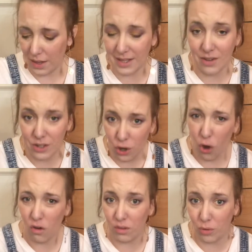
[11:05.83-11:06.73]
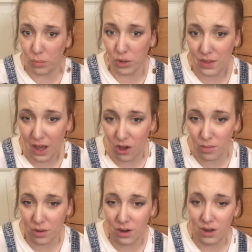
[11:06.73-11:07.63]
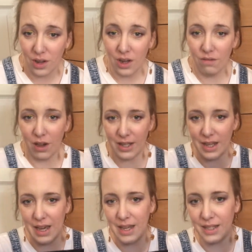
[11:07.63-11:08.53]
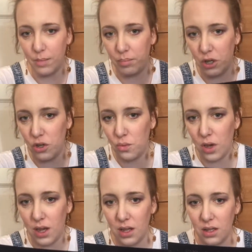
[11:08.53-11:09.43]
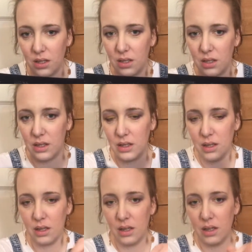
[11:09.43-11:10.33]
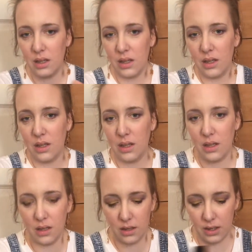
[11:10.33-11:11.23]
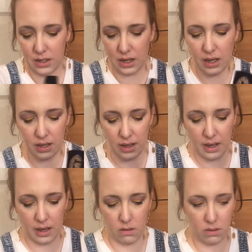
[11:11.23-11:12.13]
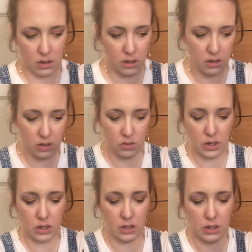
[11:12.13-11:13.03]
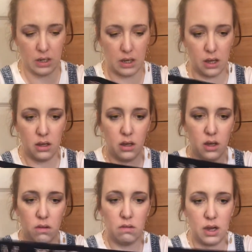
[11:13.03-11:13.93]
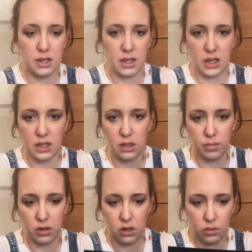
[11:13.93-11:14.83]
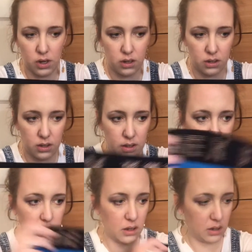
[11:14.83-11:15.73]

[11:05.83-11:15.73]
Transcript: Sounded horrible pulling that open. Right, so here's the blue ones. Let's take that out. Don't need to see that. Right, so these are the blue ones.